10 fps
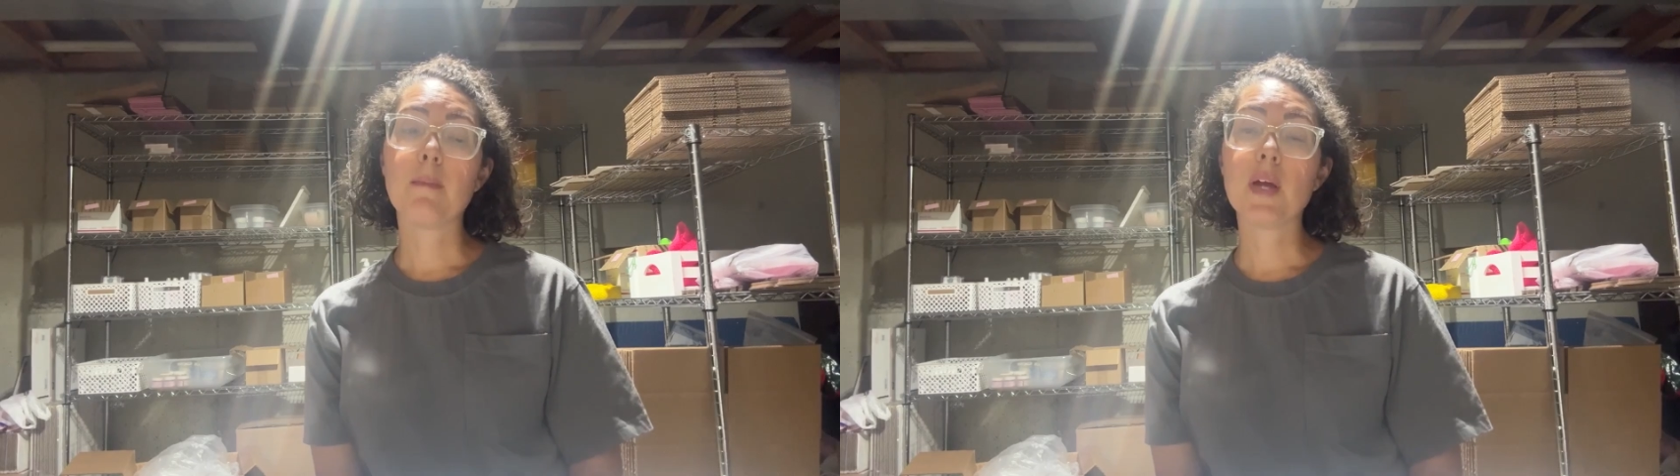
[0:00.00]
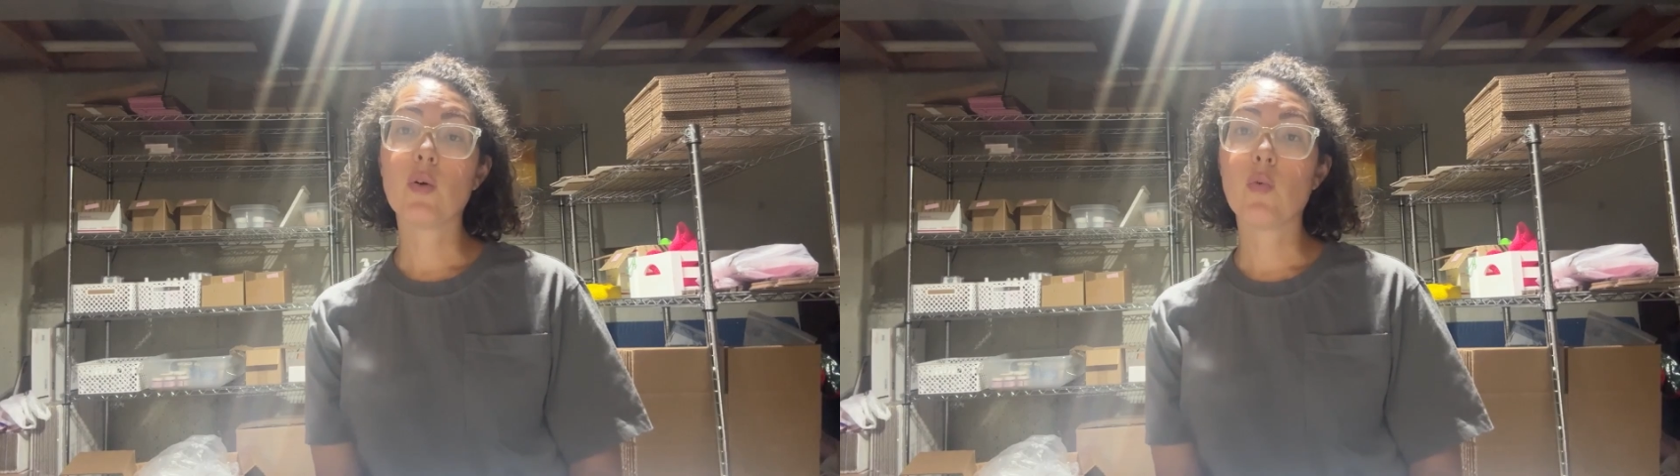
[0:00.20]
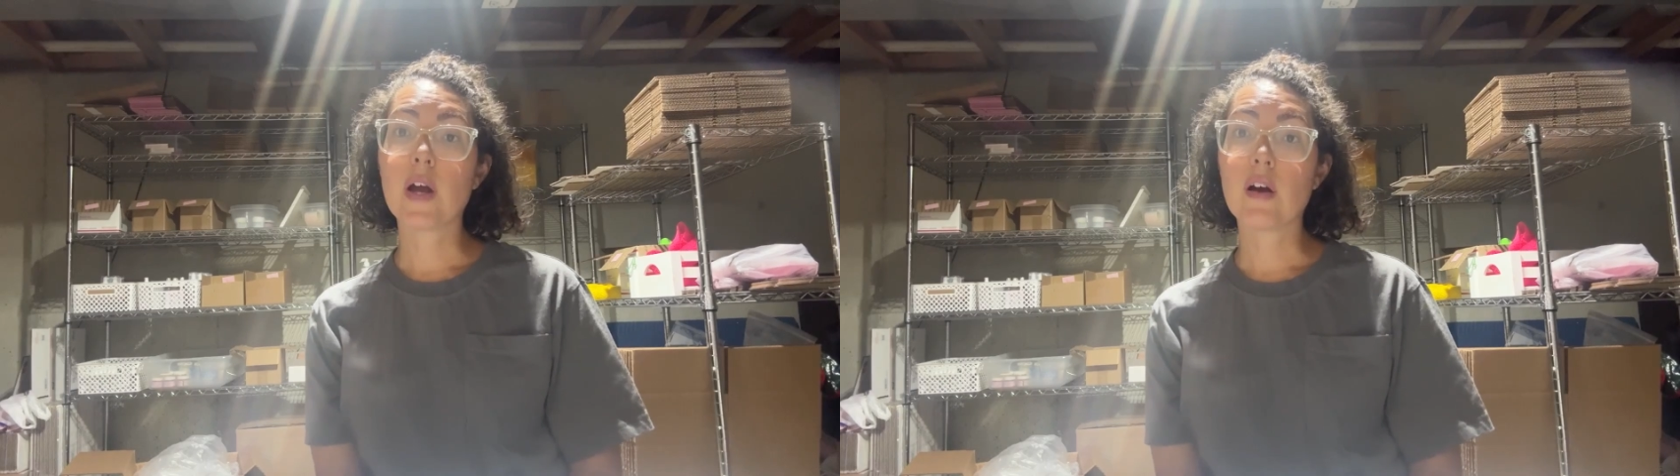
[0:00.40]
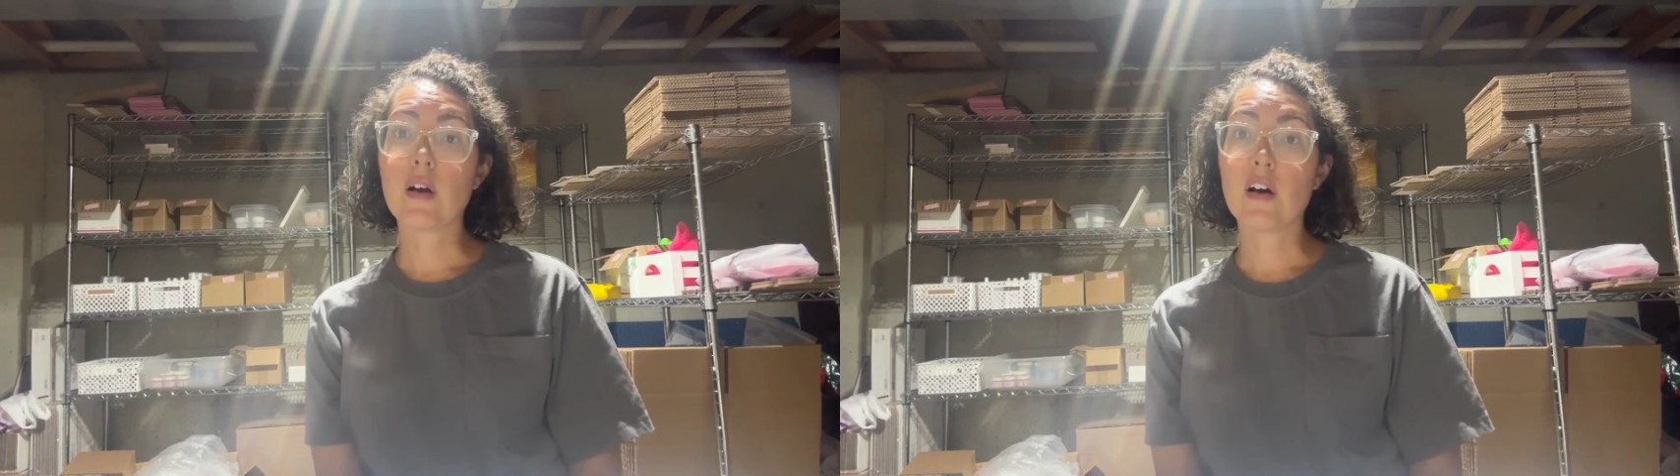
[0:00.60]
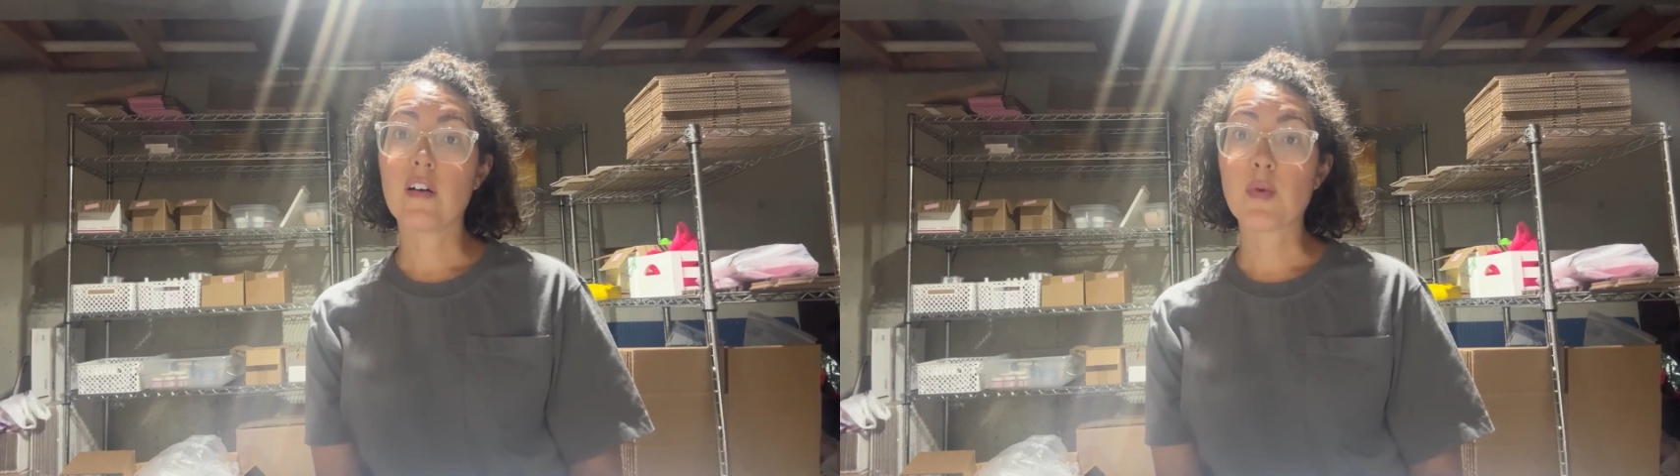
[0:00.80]
be aware
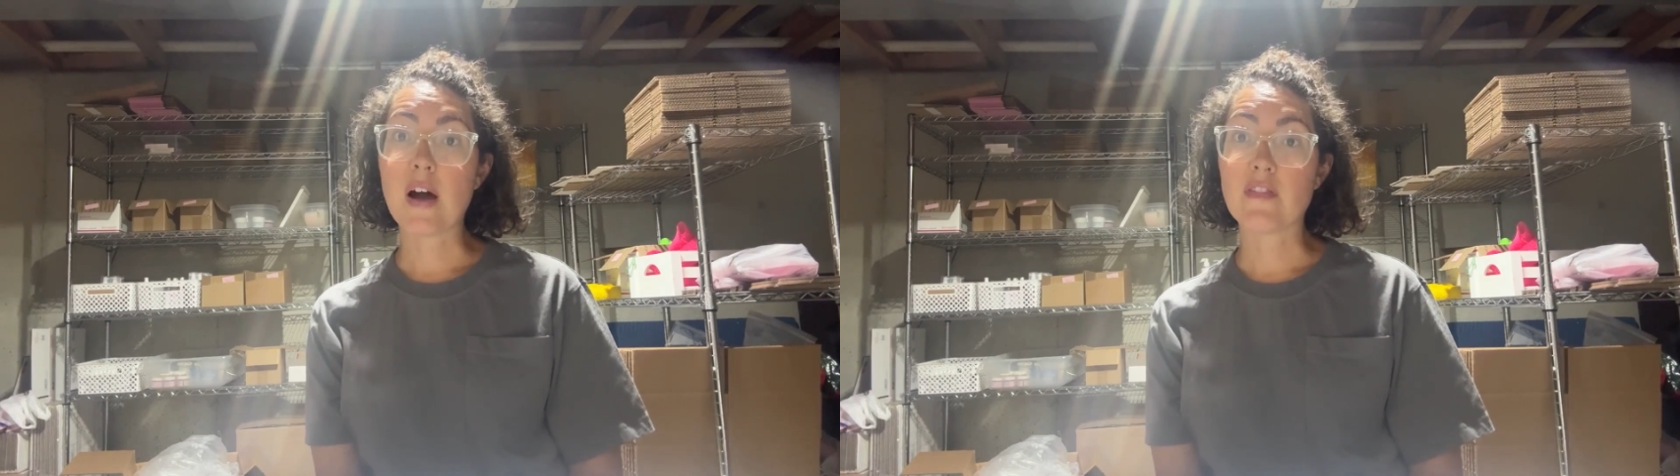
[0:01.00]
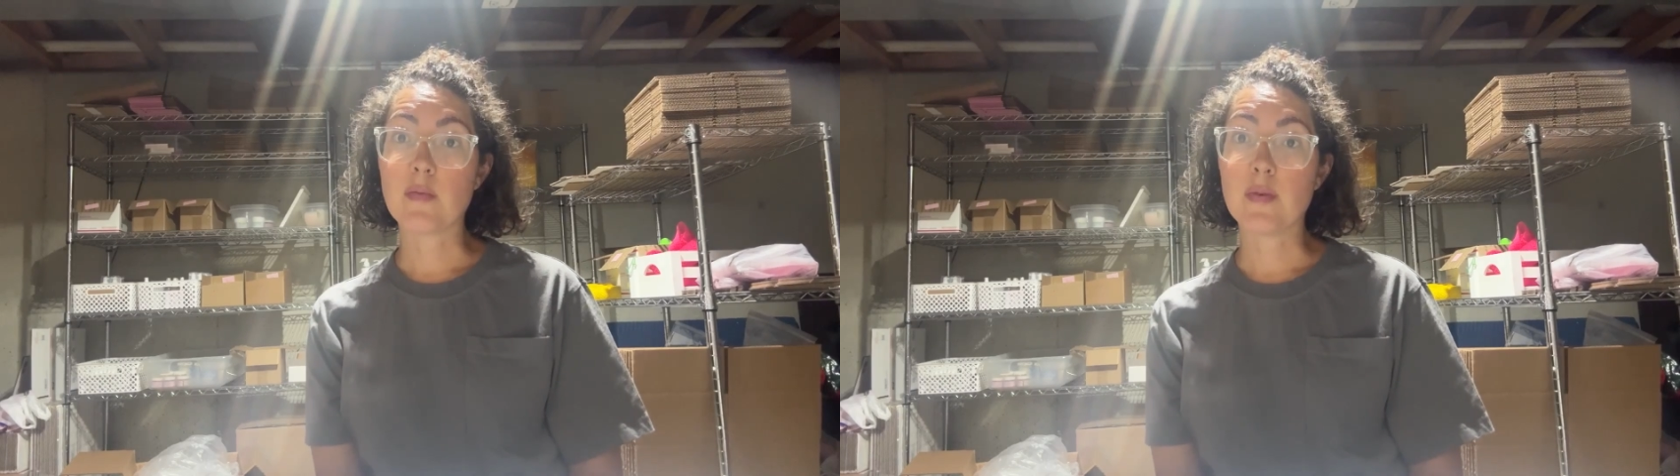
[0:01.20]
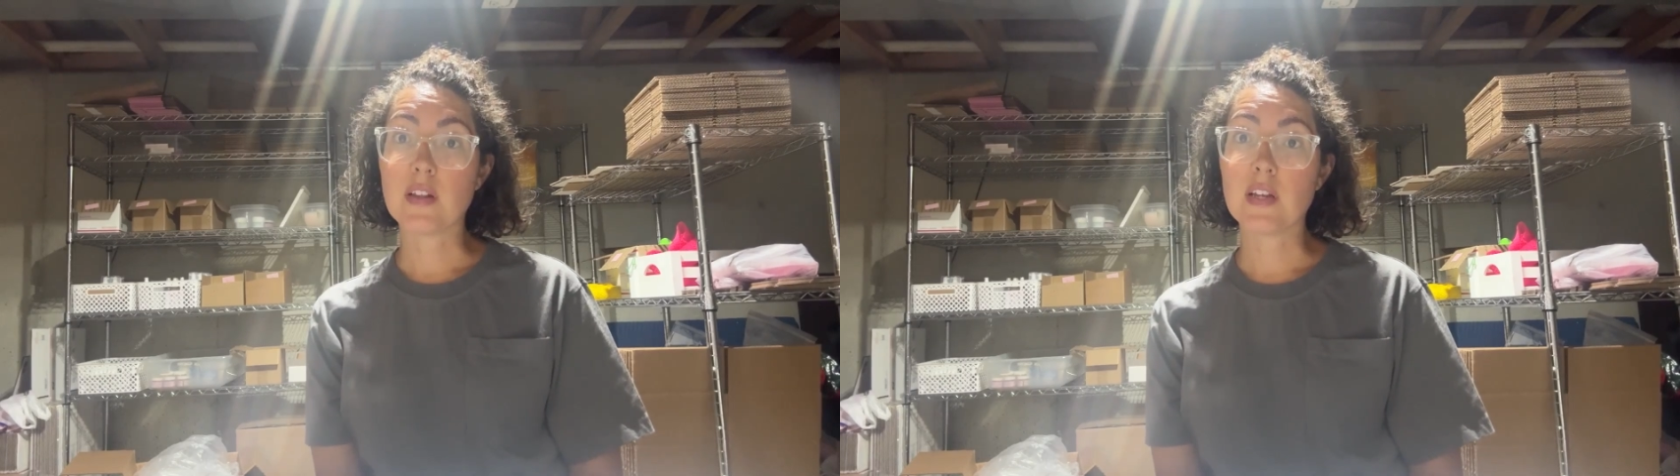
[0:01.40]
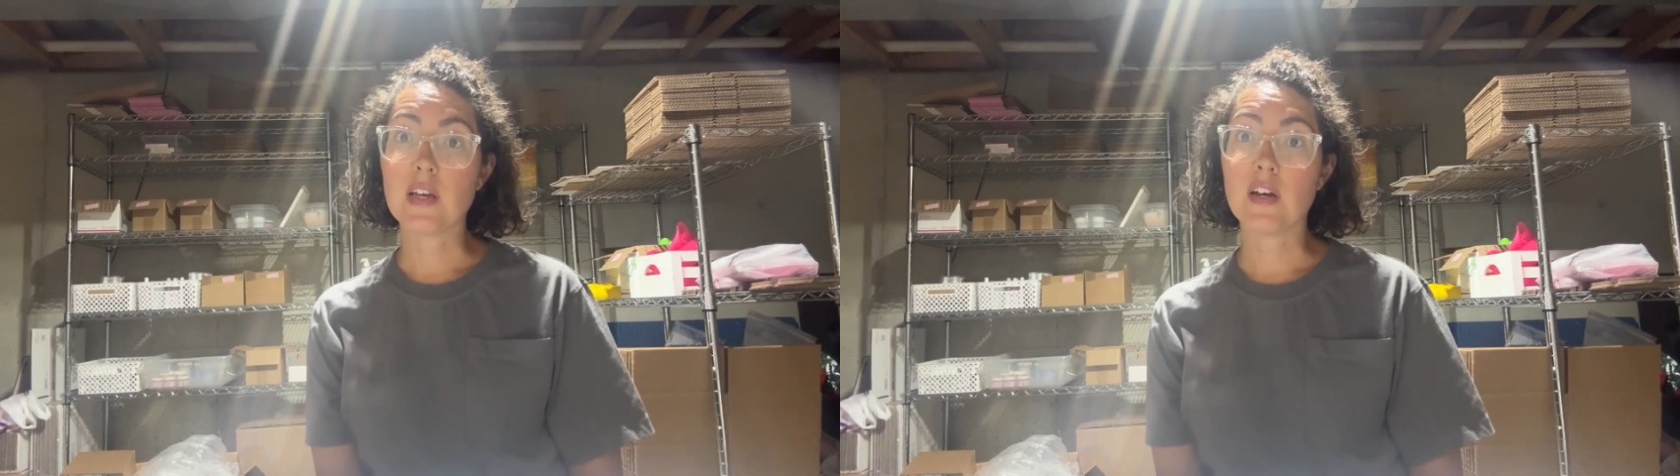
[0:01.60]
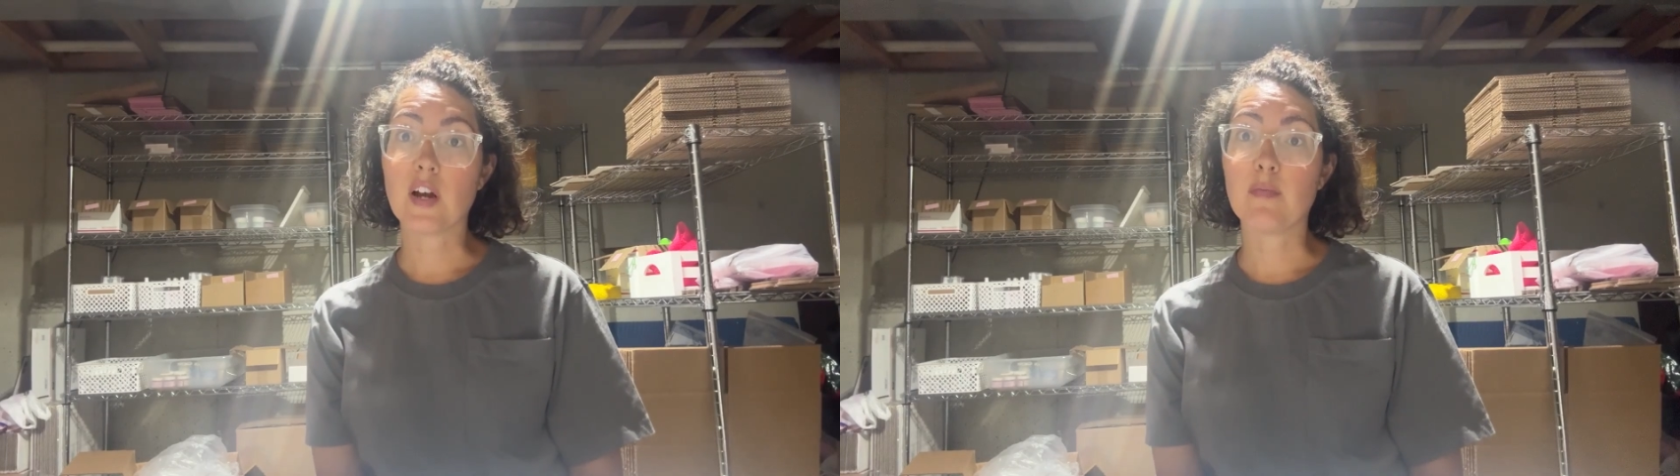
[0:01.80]
of
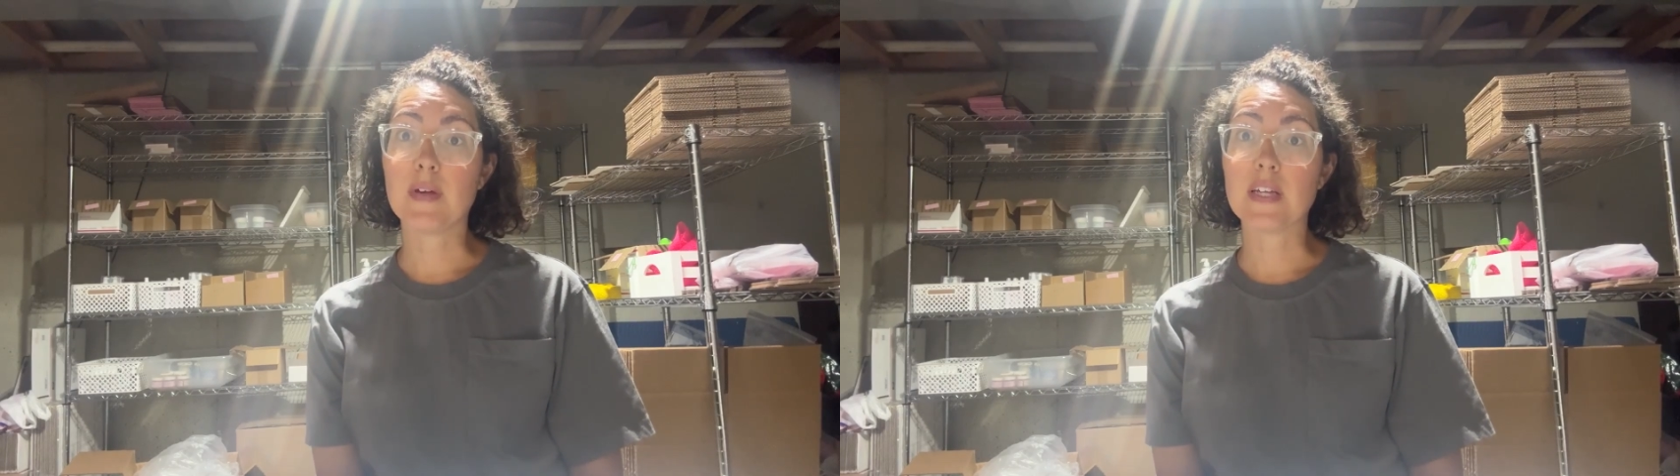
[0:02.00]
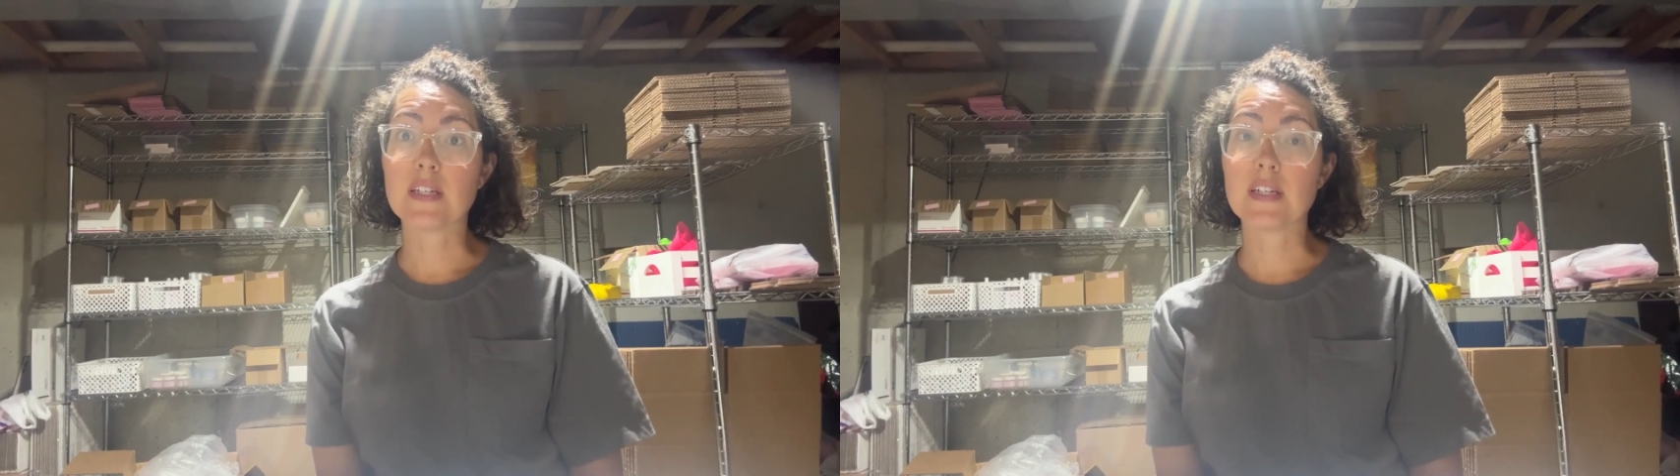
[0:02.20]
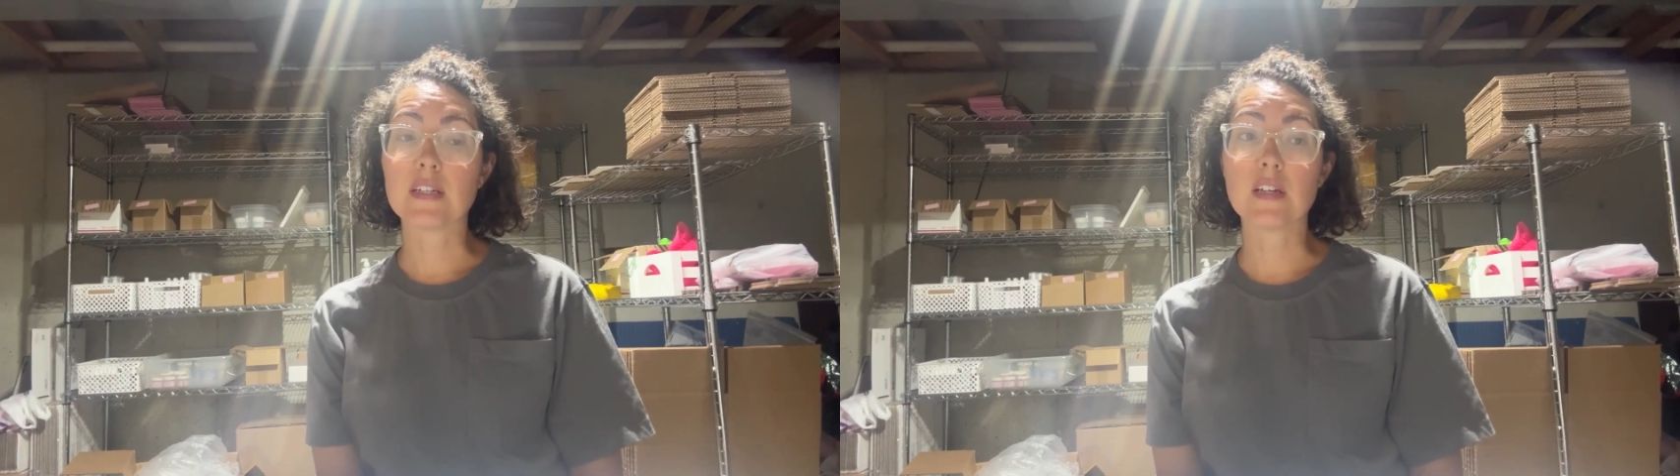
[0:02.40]
profitability in our business.